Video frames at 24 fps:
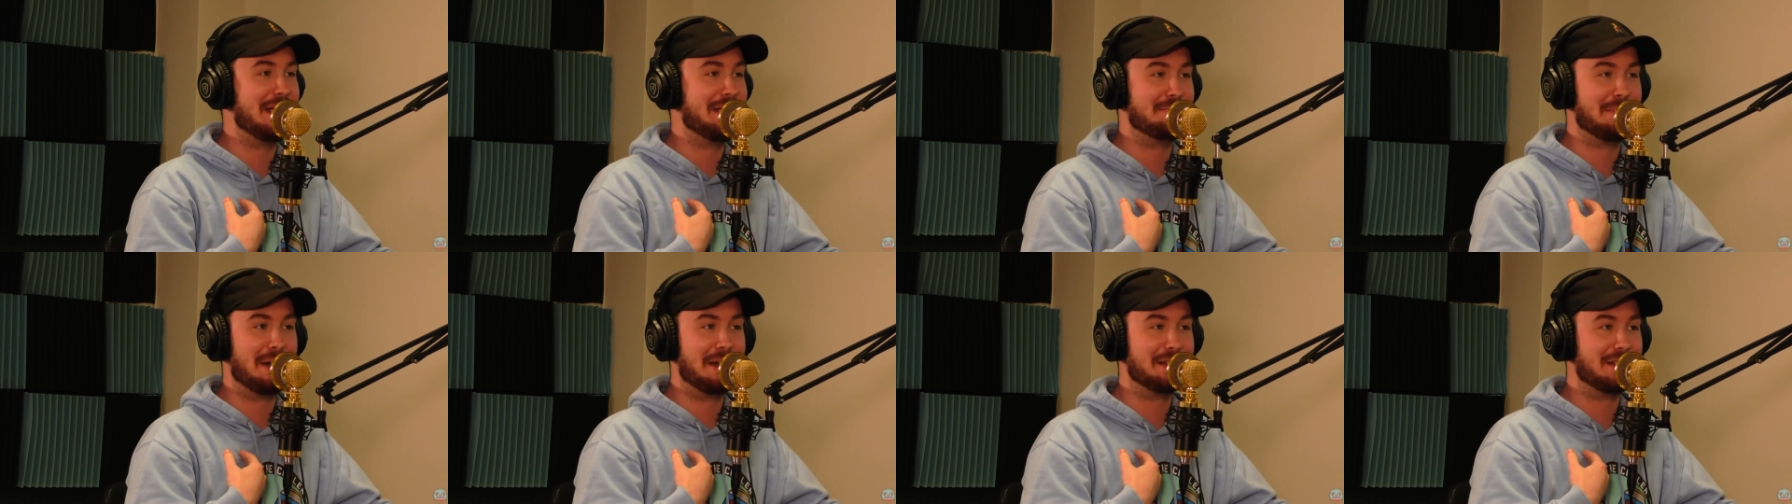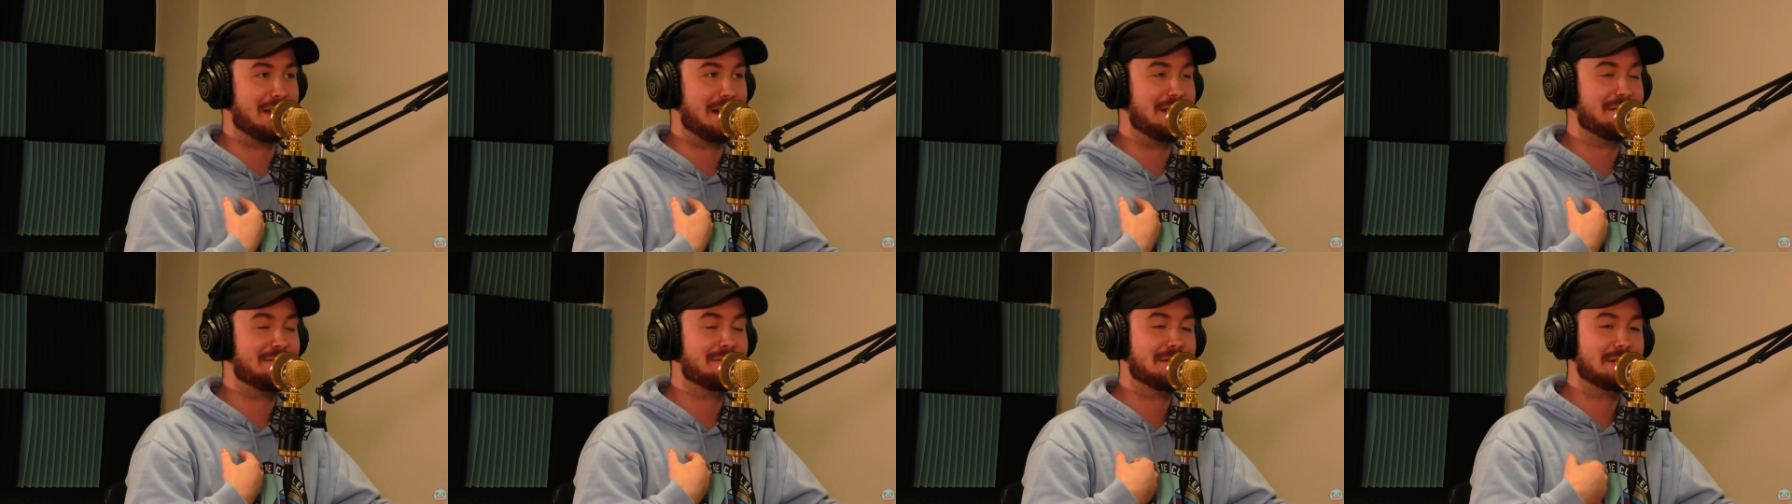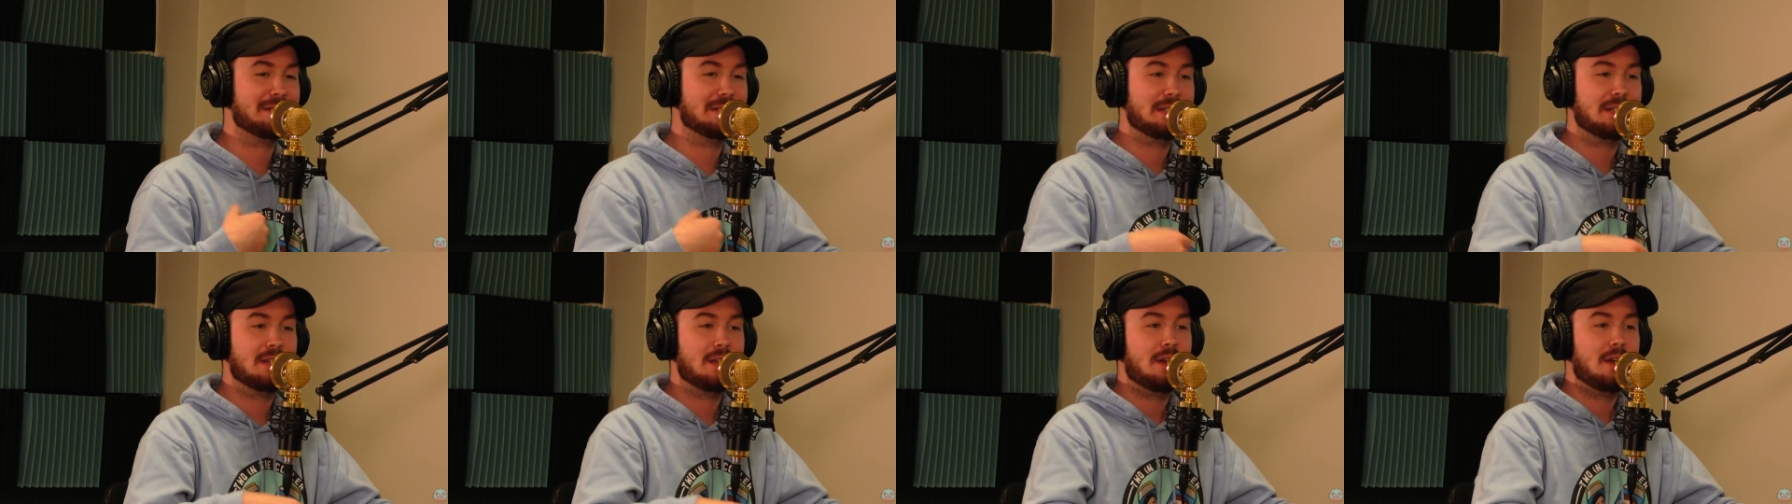my life.
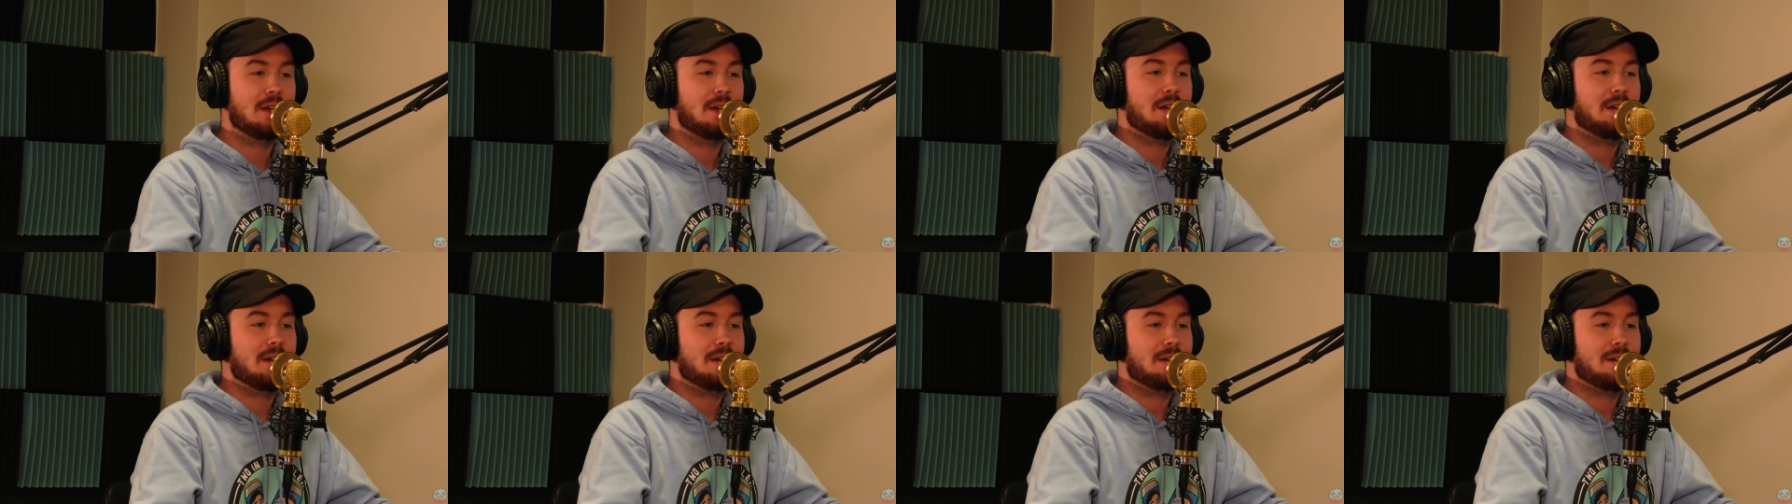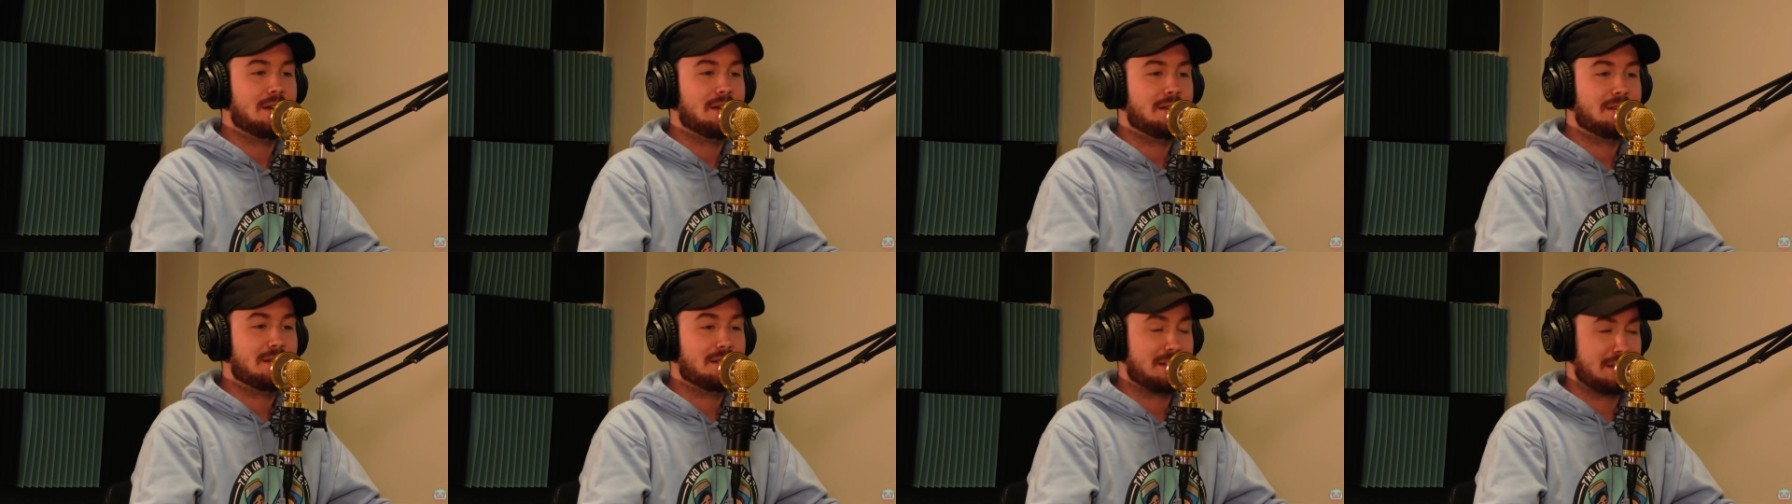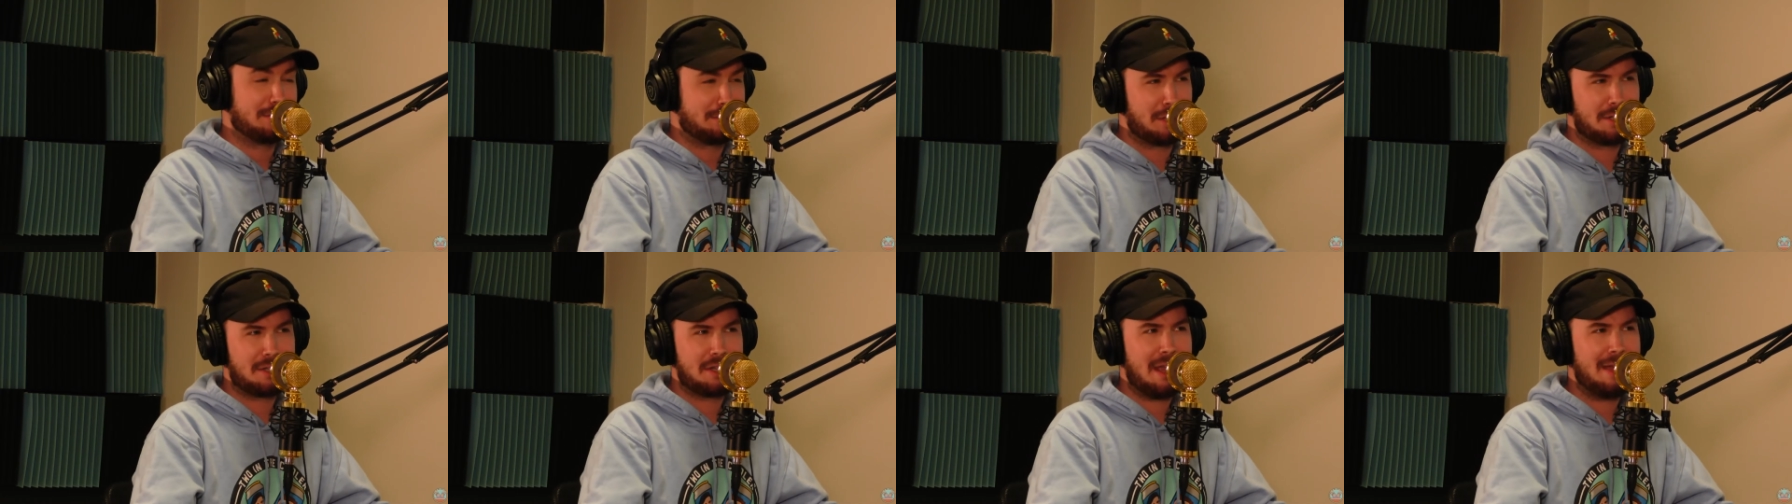
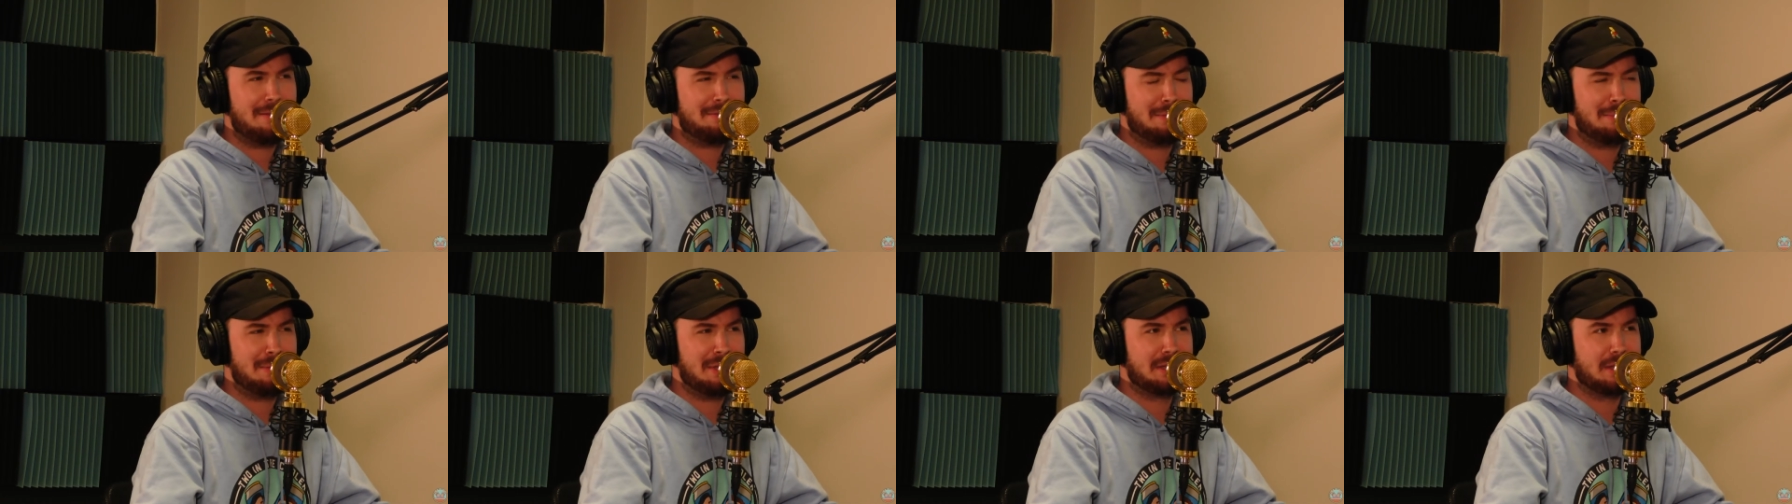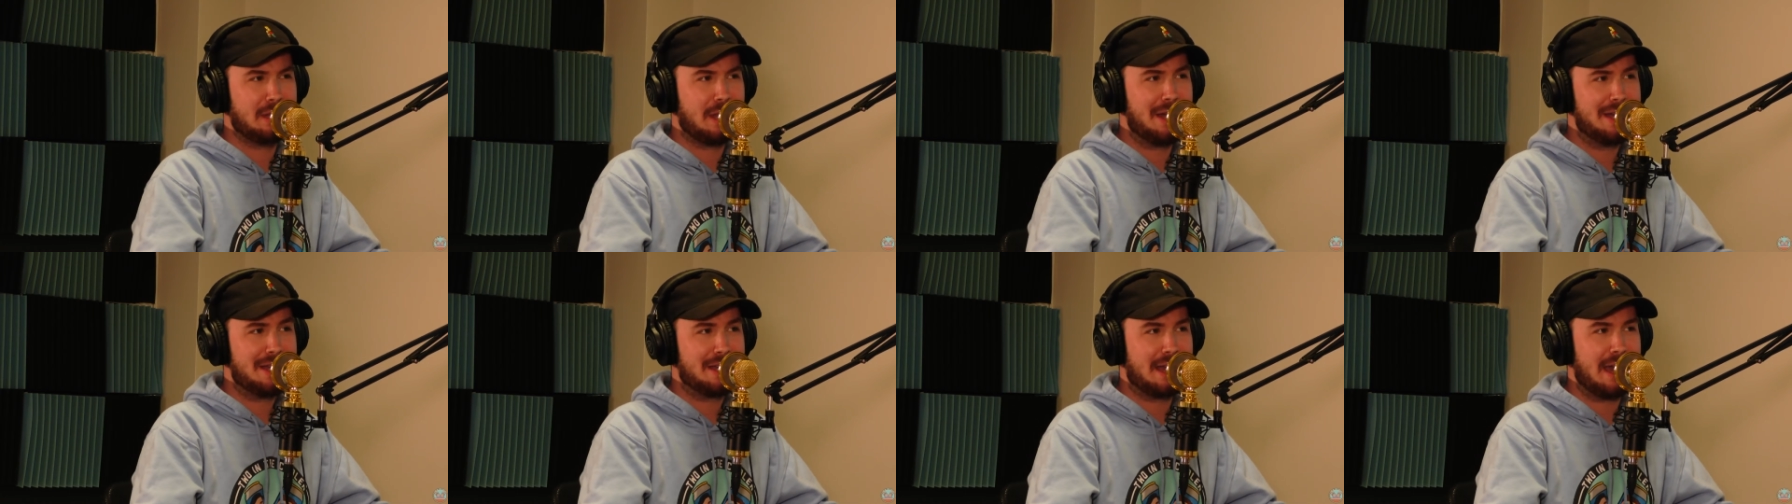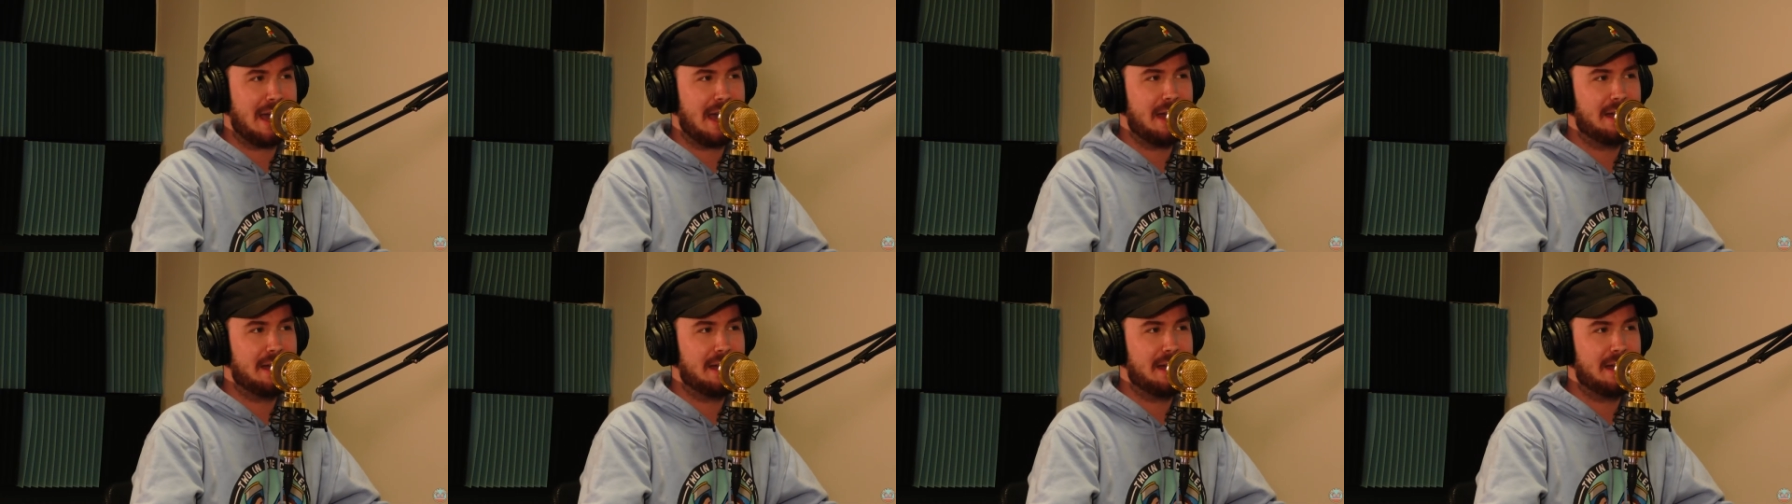Does it have to be like Ed?